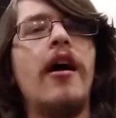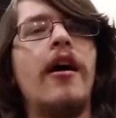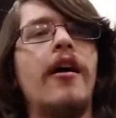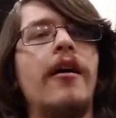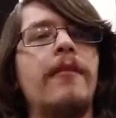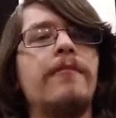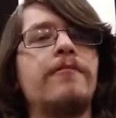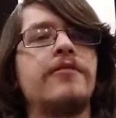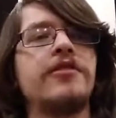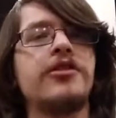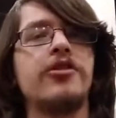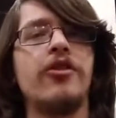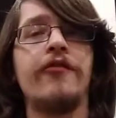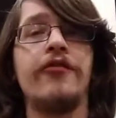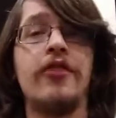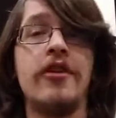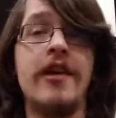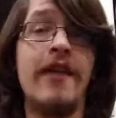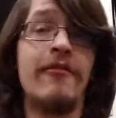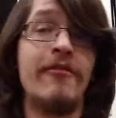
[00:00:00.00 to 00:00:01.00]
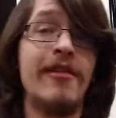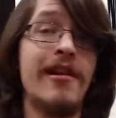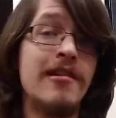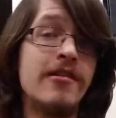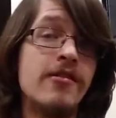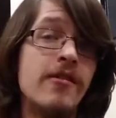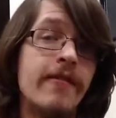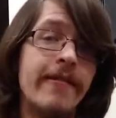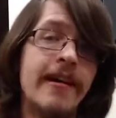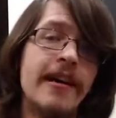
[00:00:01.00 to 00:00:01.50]
So if you're not ready
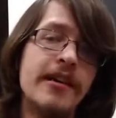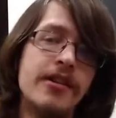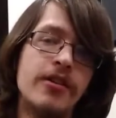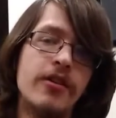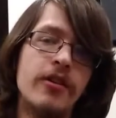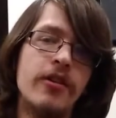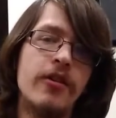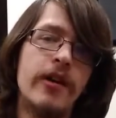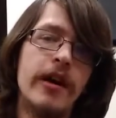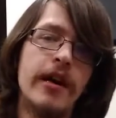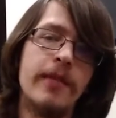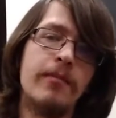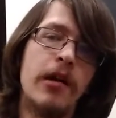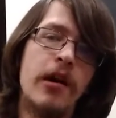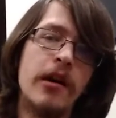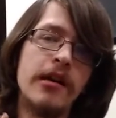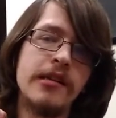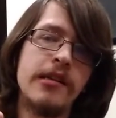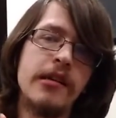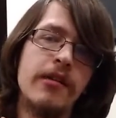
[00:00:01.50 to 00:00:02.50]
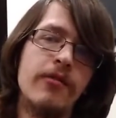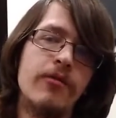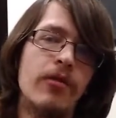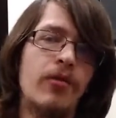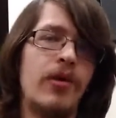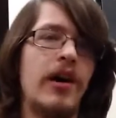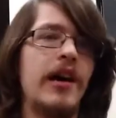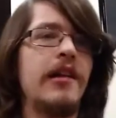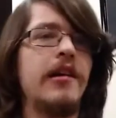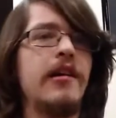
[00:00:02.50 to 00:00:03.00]
to go faster, go ahead, pause it,
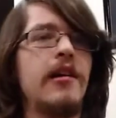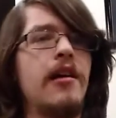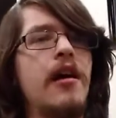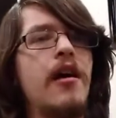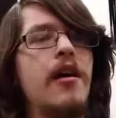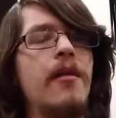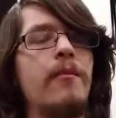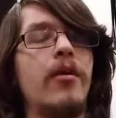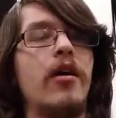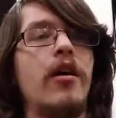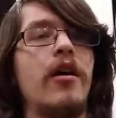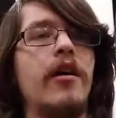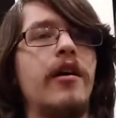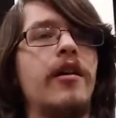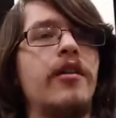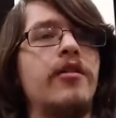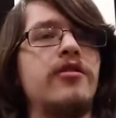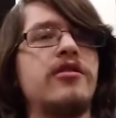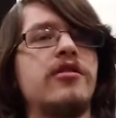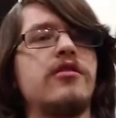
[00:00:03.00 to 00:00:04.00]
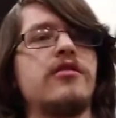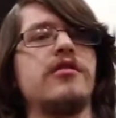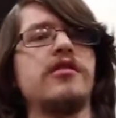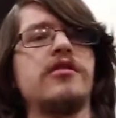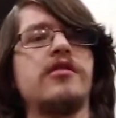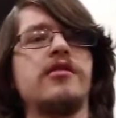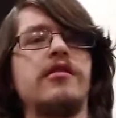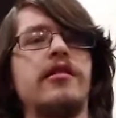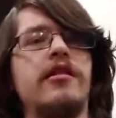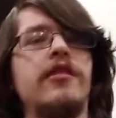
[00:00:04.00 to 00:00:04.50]
rewind it. But here's
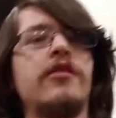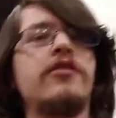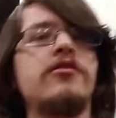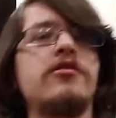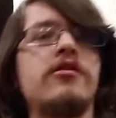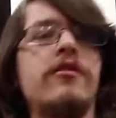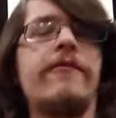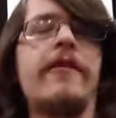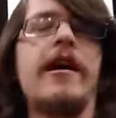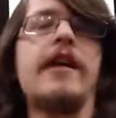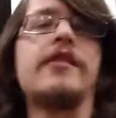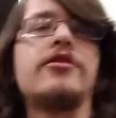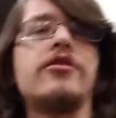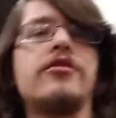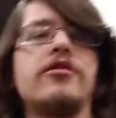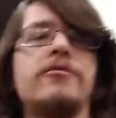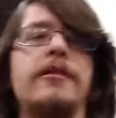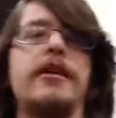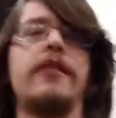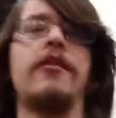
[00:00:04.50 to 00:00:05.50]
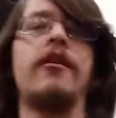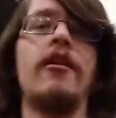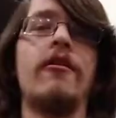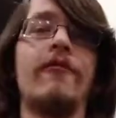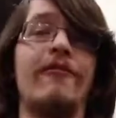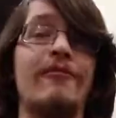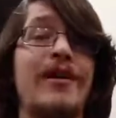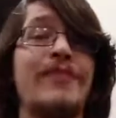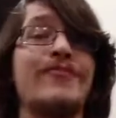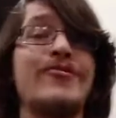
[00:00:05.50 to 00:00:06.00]
the faster speed.
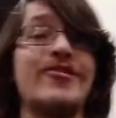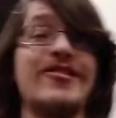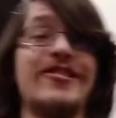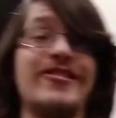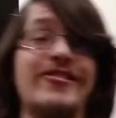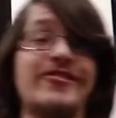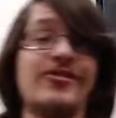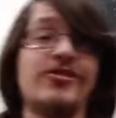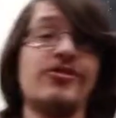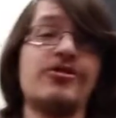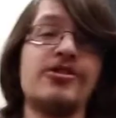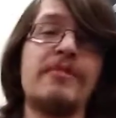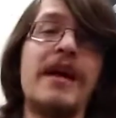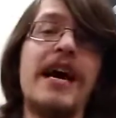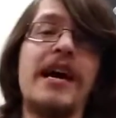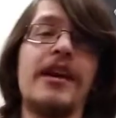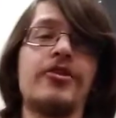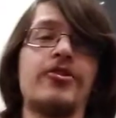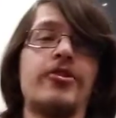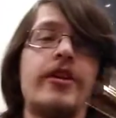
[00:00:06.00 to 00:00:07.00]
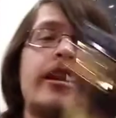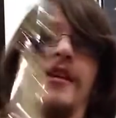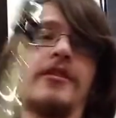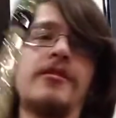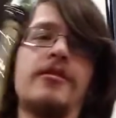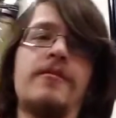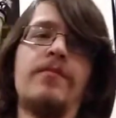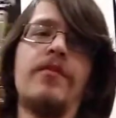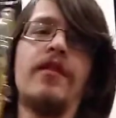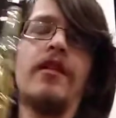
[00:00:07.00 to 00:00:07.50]
Remember, use those backing
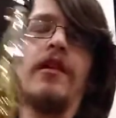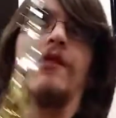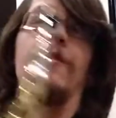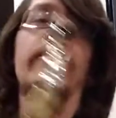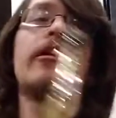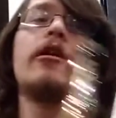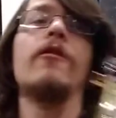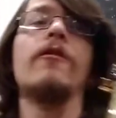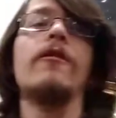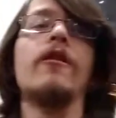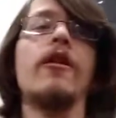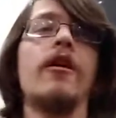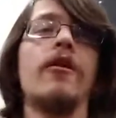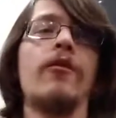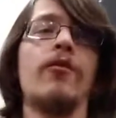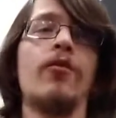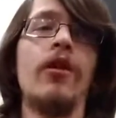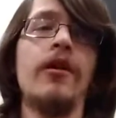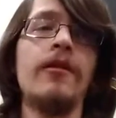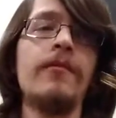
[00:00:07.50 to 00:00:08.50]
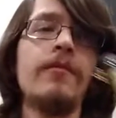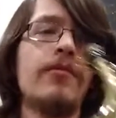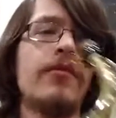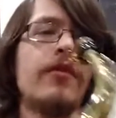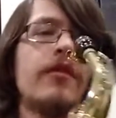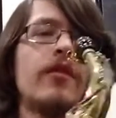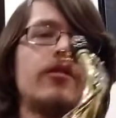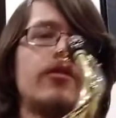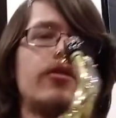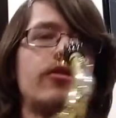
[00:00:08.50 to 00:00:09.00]
tracks. Here we go. 1,
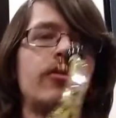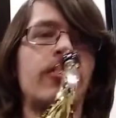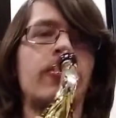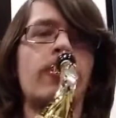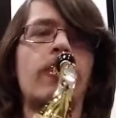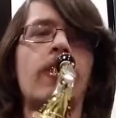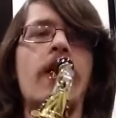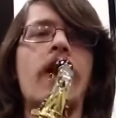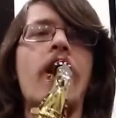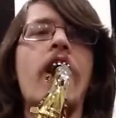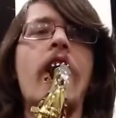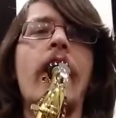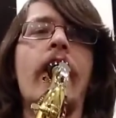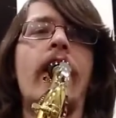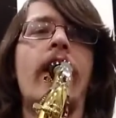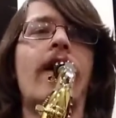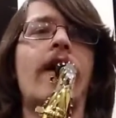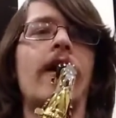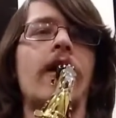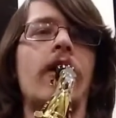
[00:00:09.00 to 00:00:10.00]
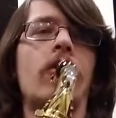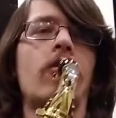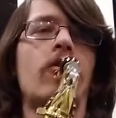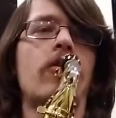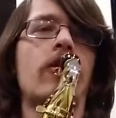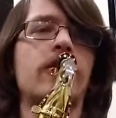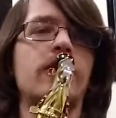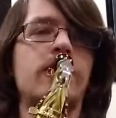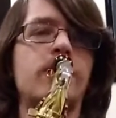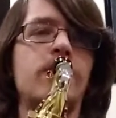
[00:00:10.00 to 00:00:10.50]
2, hot
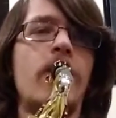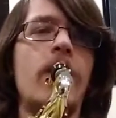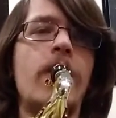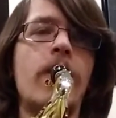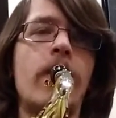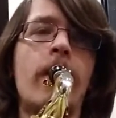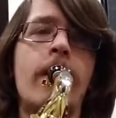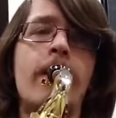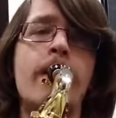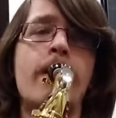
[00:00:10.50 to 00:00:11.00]
crust buns.